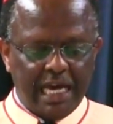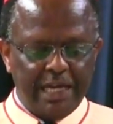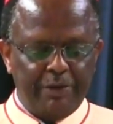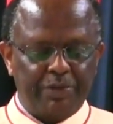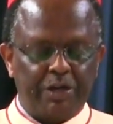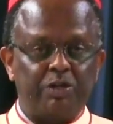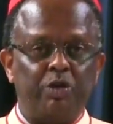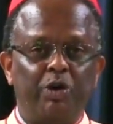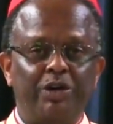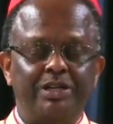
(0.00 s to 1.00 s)
and without
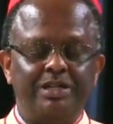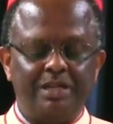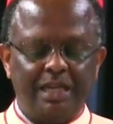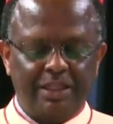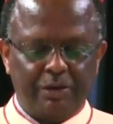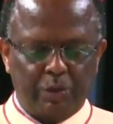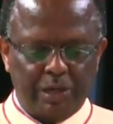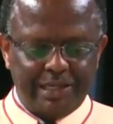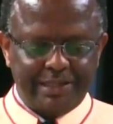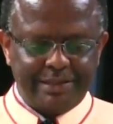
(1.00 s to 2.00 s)
God in the
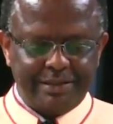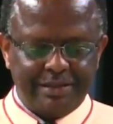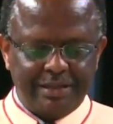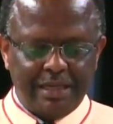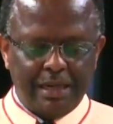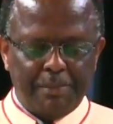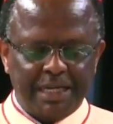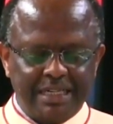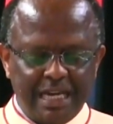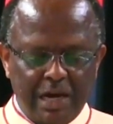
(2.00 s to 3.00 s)
world.
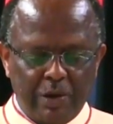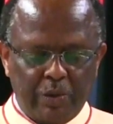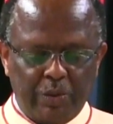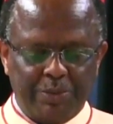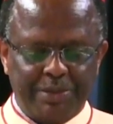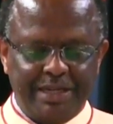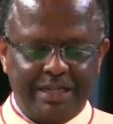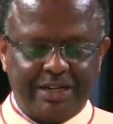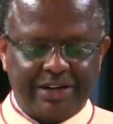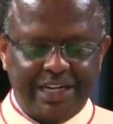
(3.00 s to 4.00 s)
But now, in
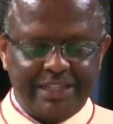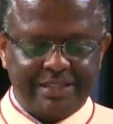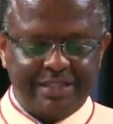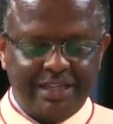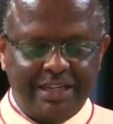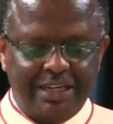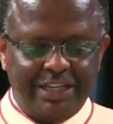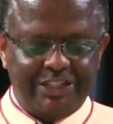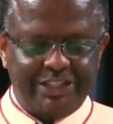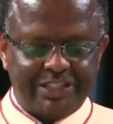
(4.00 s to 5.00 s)
Christ
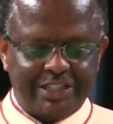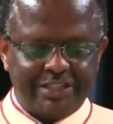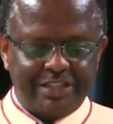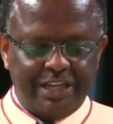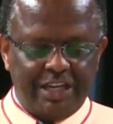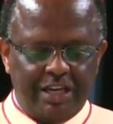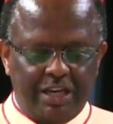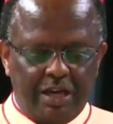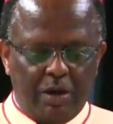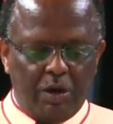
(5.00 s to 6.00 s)
Jesus,
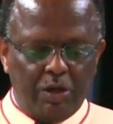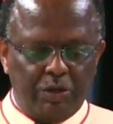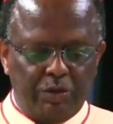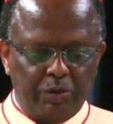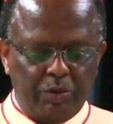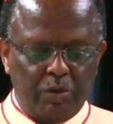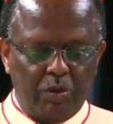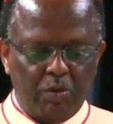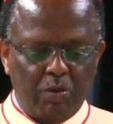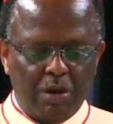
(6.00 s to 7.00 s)
you
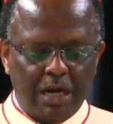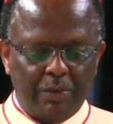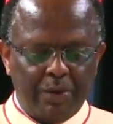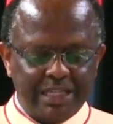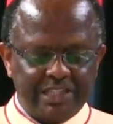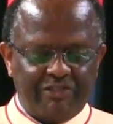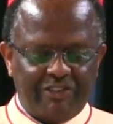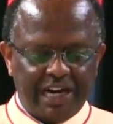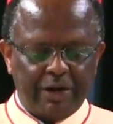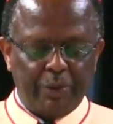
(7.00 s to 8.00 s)
who were once
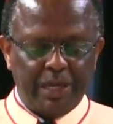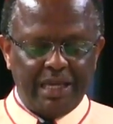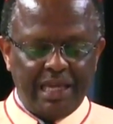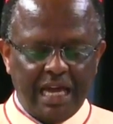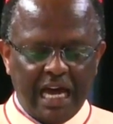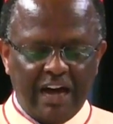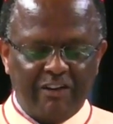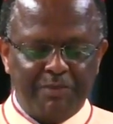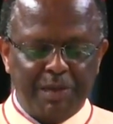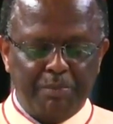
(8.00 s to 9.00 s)
far away
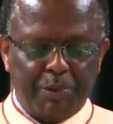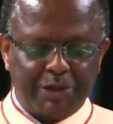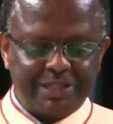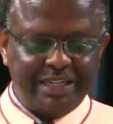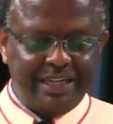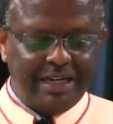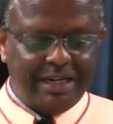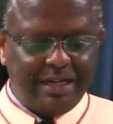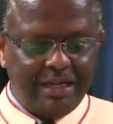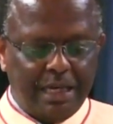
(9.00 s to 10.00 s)
have been brought
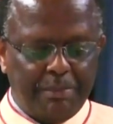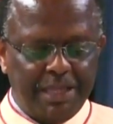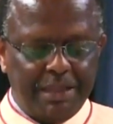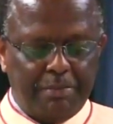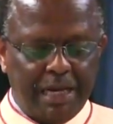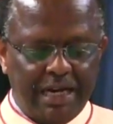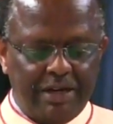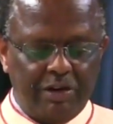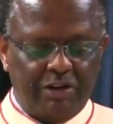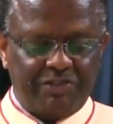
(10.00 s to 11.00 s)
near by the
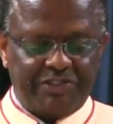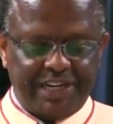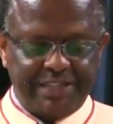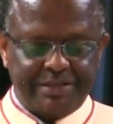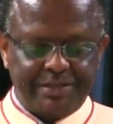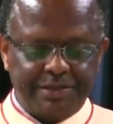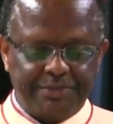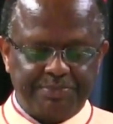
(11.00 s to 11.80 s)
blood of Christ.